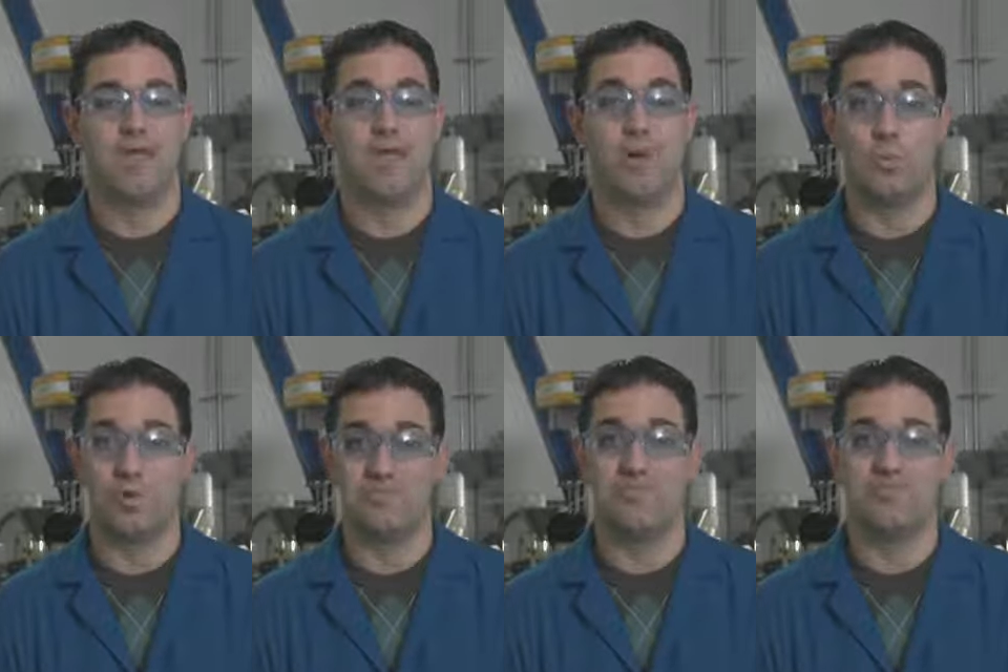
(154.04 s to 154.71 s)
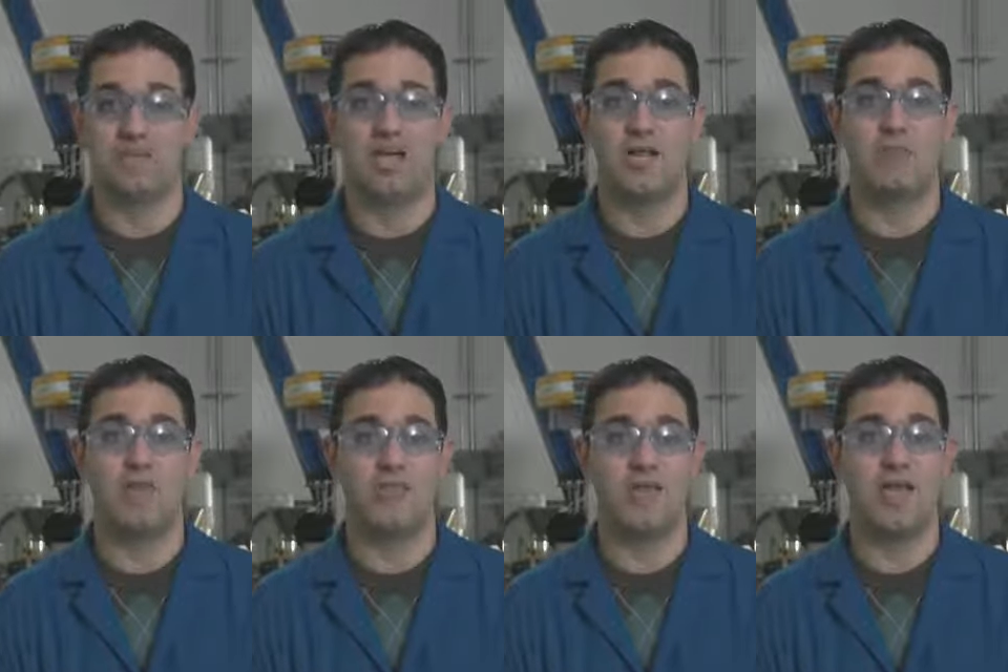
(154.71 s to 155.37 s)
And once you're done
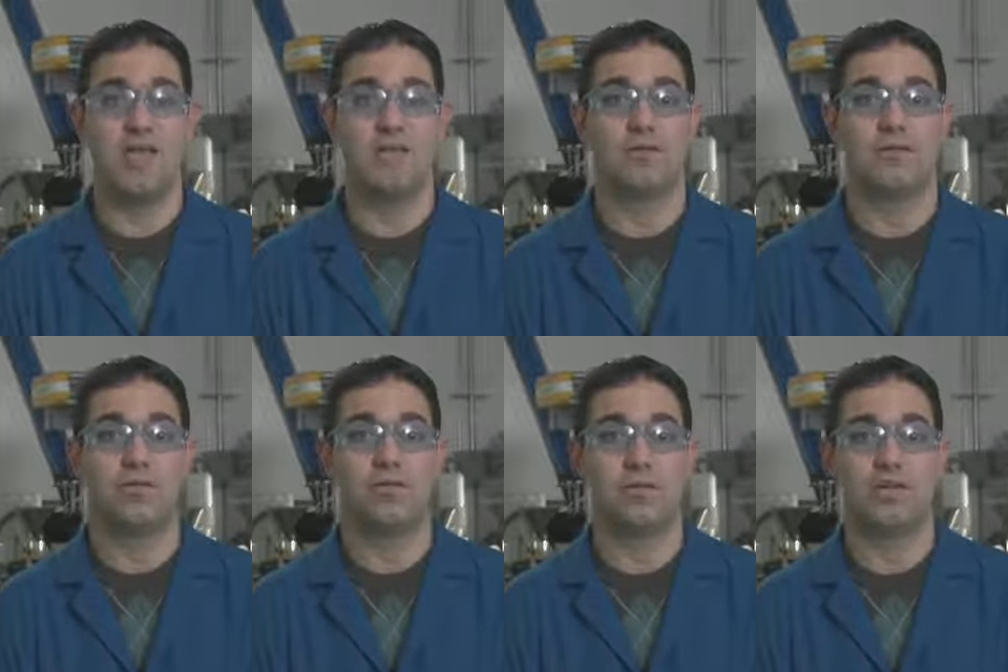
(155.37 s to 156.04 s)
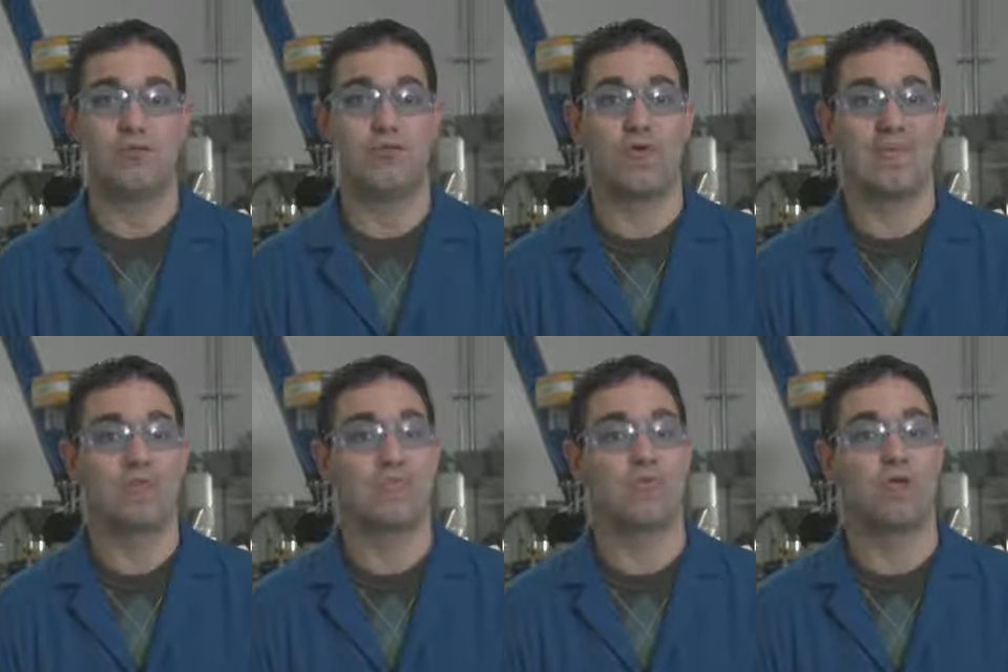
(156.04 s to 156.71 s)
with that, you can
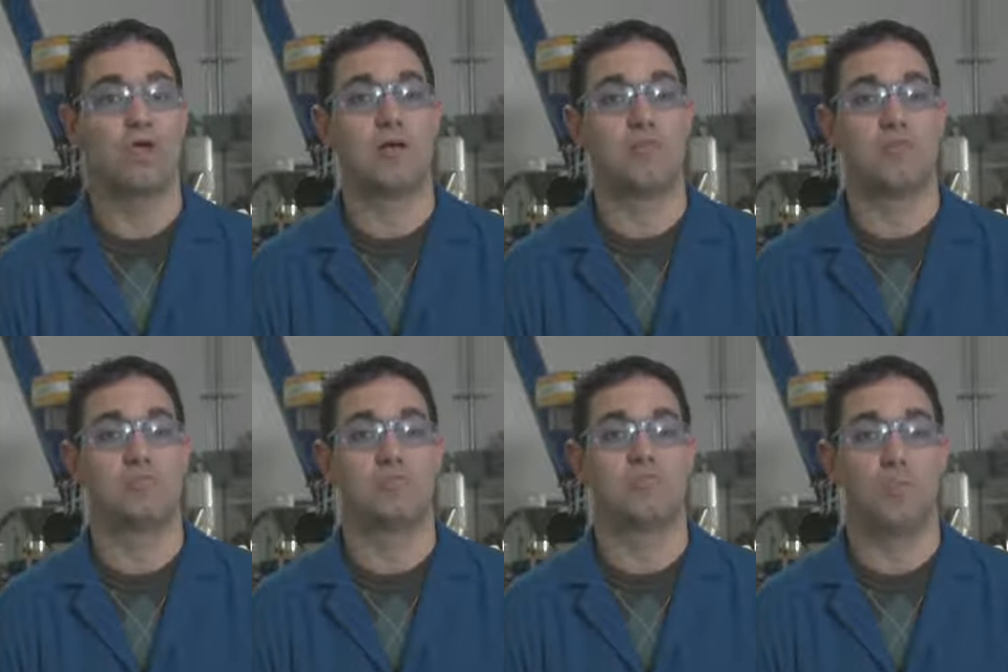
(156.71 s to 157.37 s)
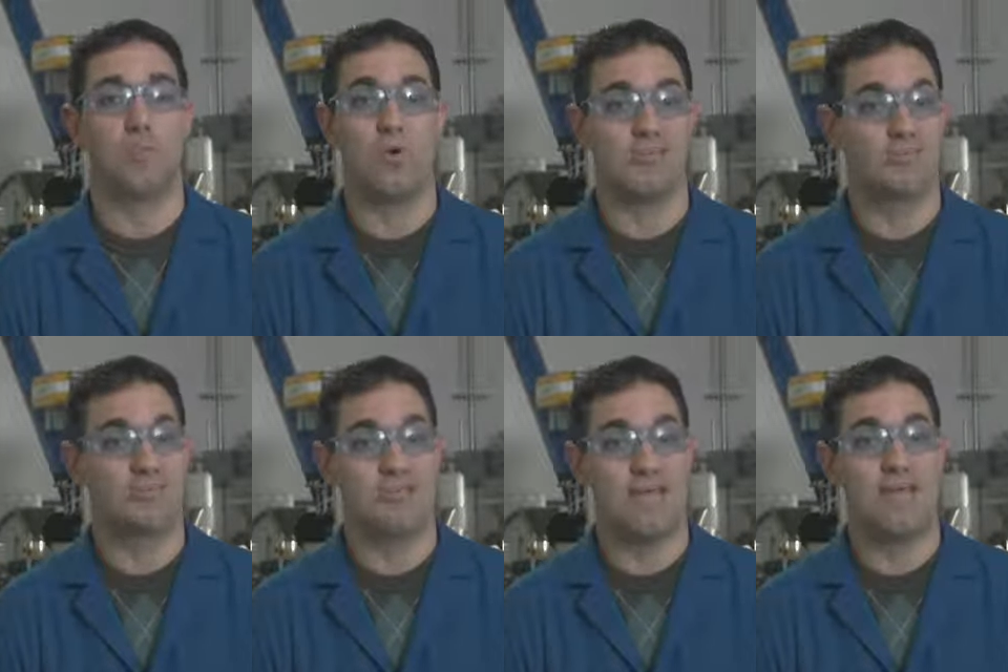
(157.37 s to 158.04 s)
rank these problems from 1
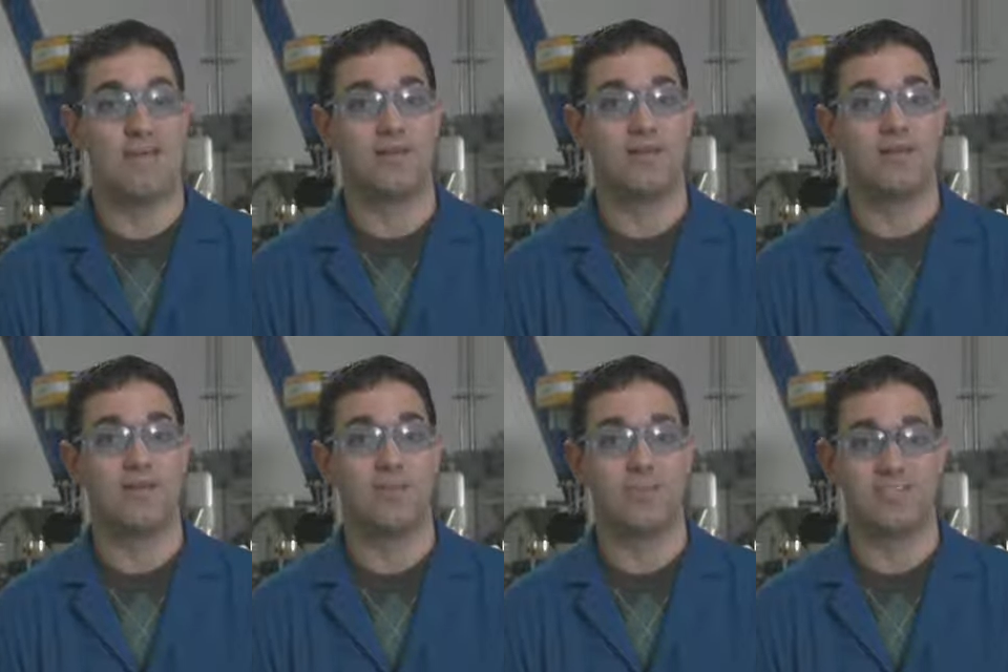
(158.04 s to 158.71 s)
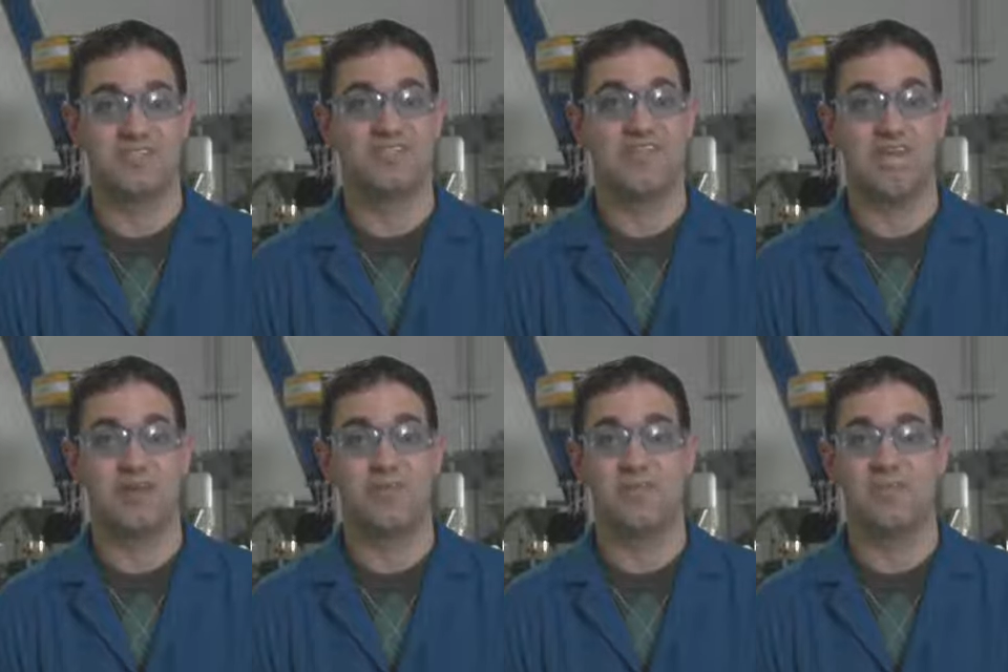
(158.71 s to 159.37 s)
to 10 with
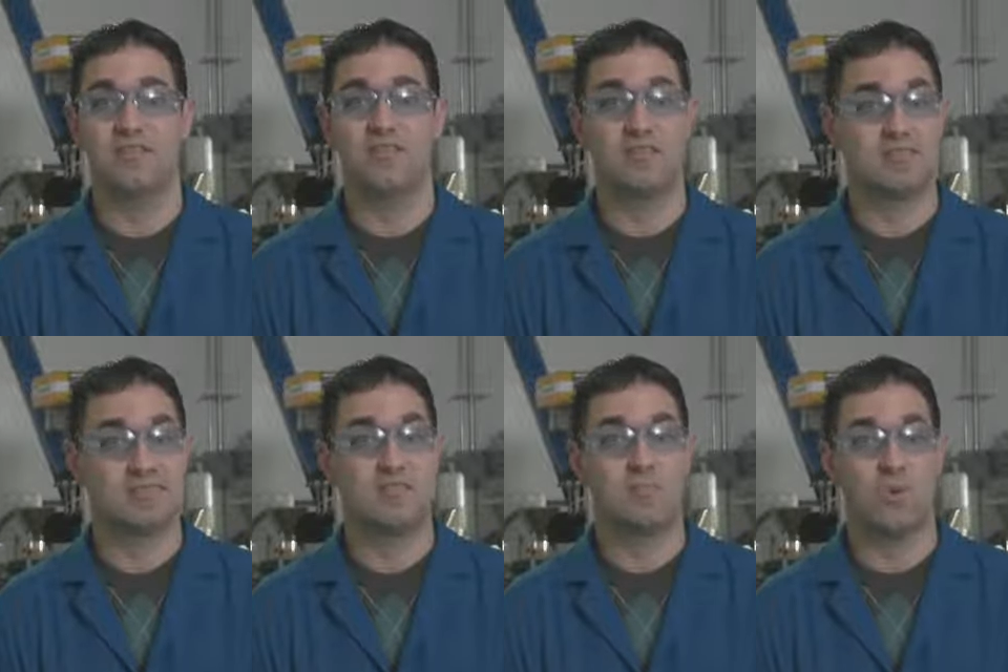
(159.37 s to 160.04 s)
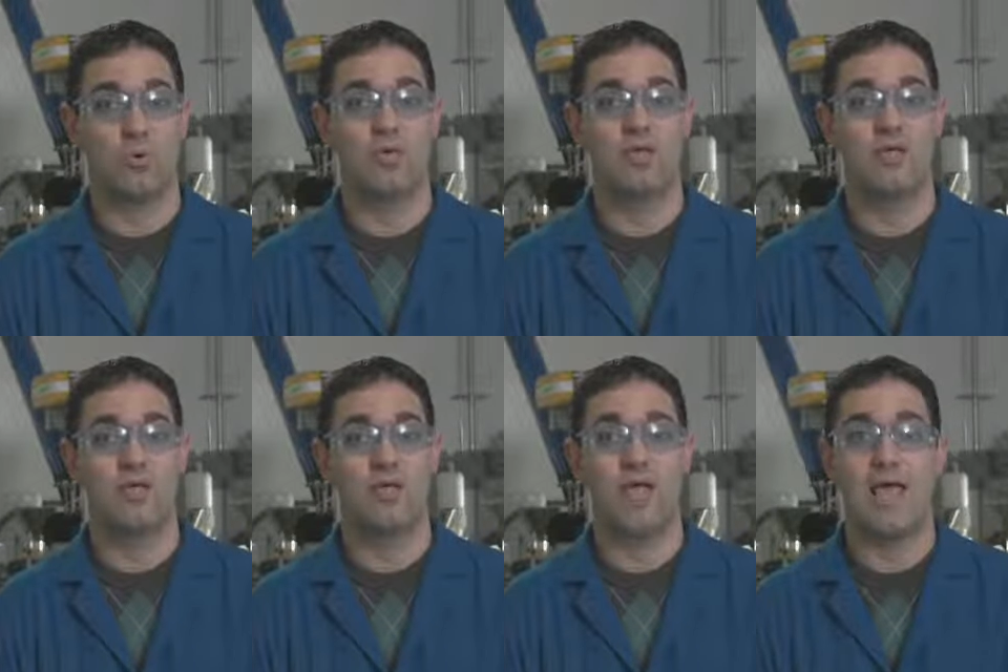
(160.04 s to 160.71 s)
10 being the least important
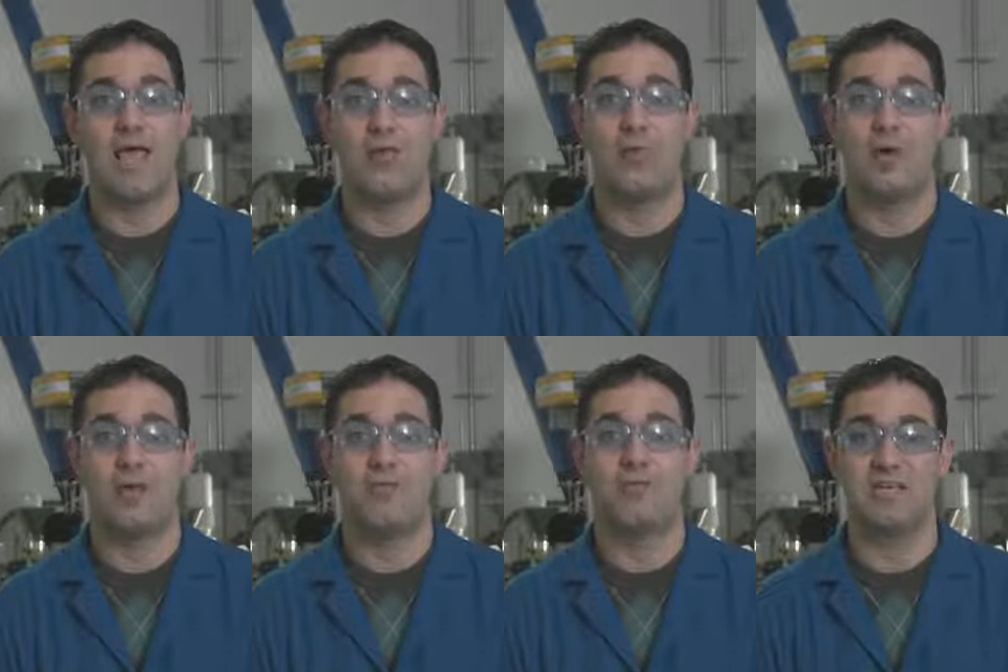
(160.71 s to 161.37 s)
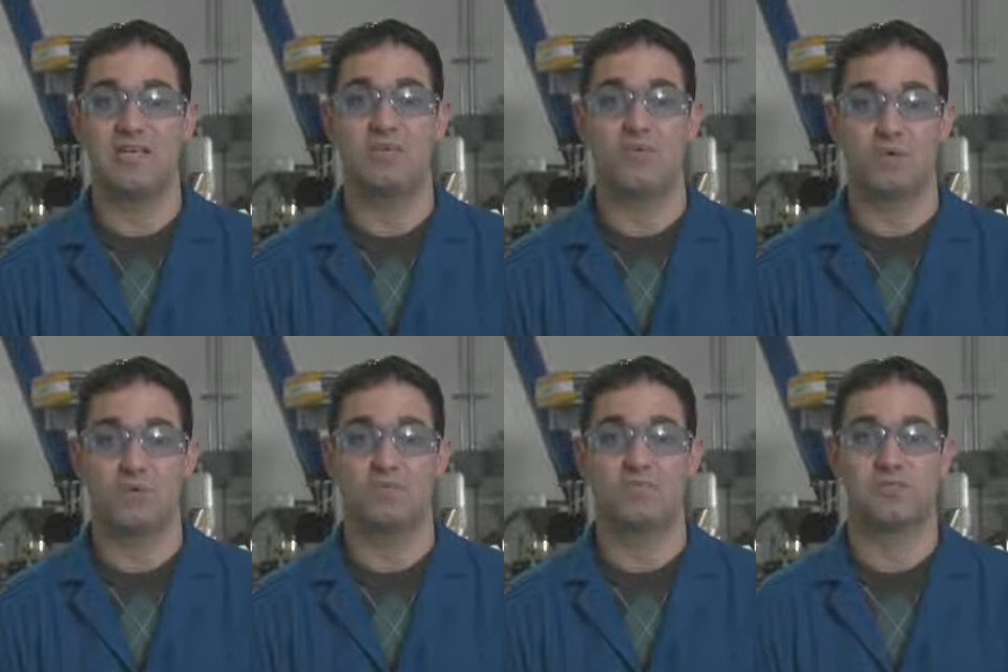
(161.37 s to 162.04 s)
and 1 being the
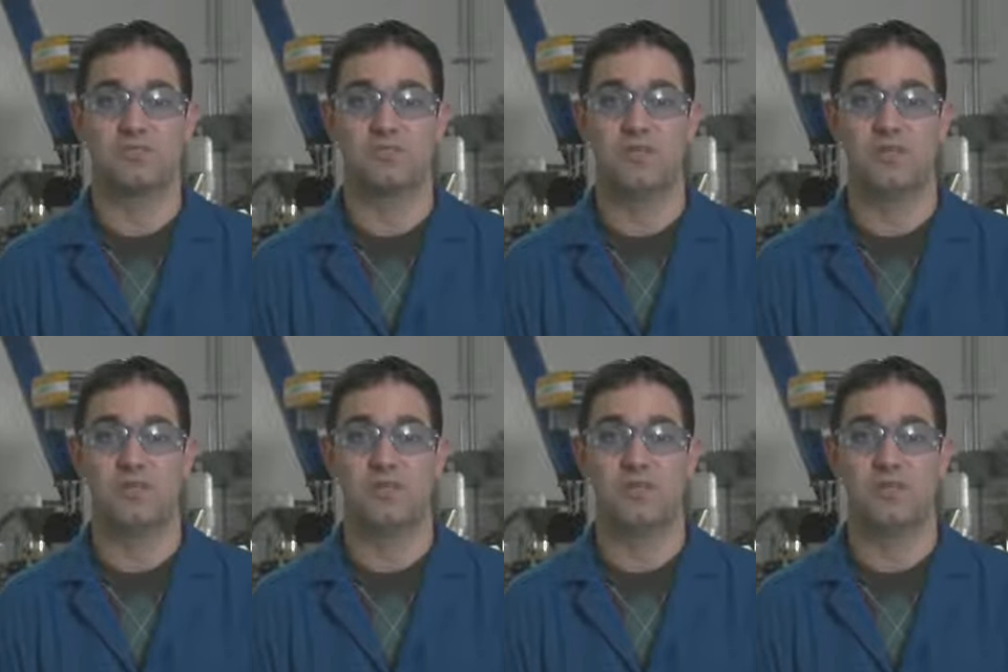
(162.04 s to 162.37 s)
most.